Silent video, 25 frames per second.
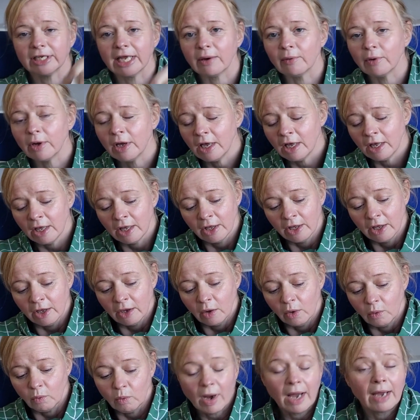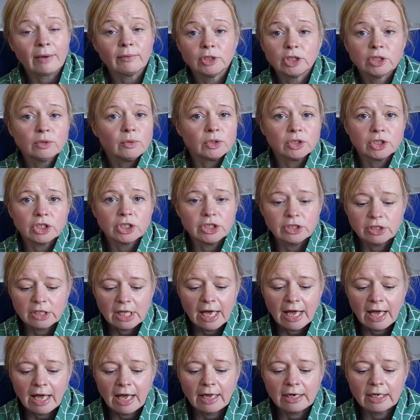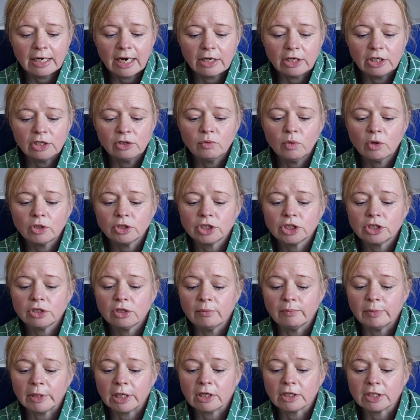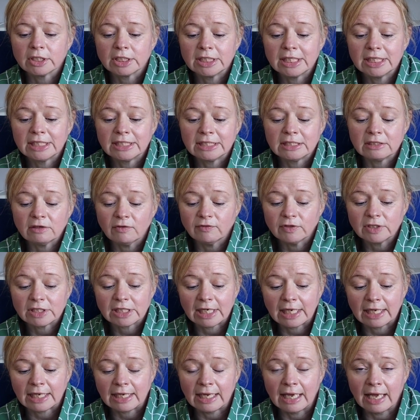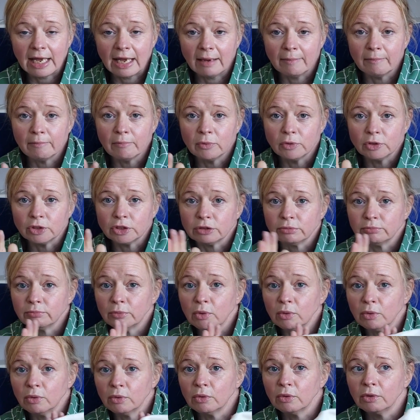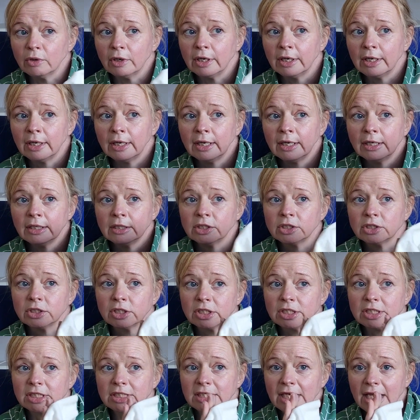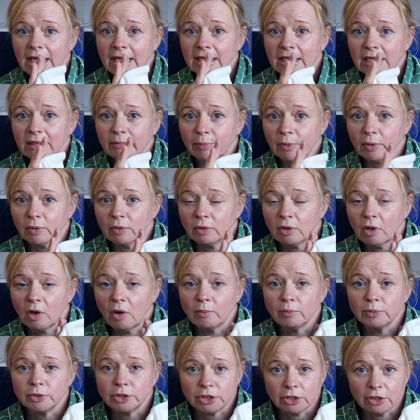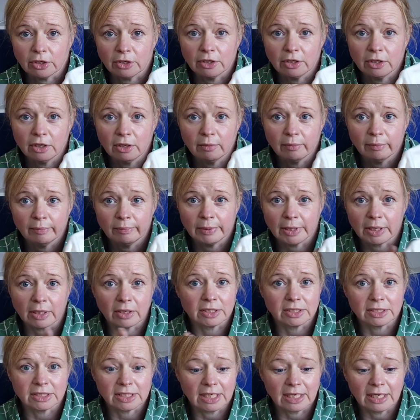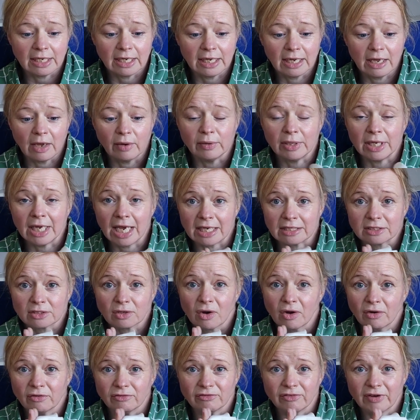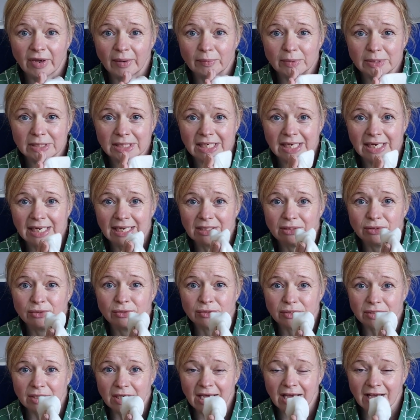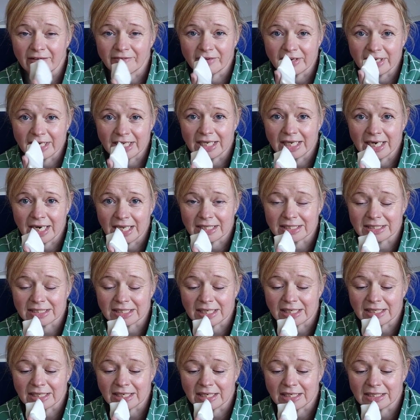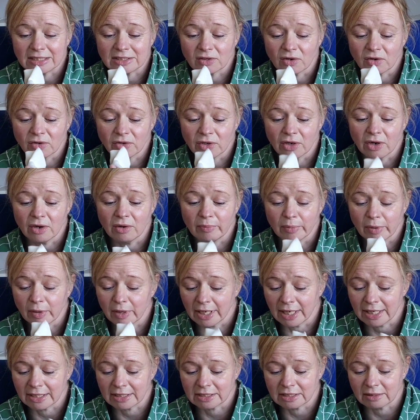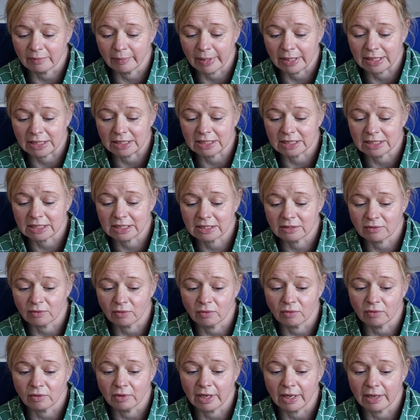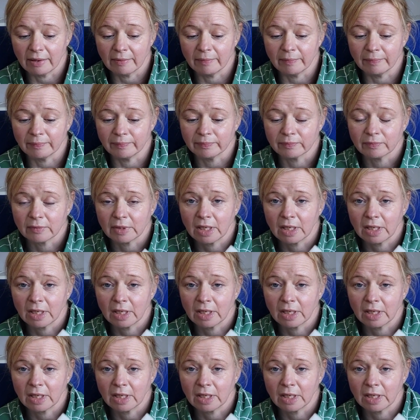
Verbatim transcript: Now, why would you want to do that? And you'd want to do it because this is obviously a much more sustainable option because it only has cotton fibres in it, it doesn't have any elastane and it's got no polyester based or um,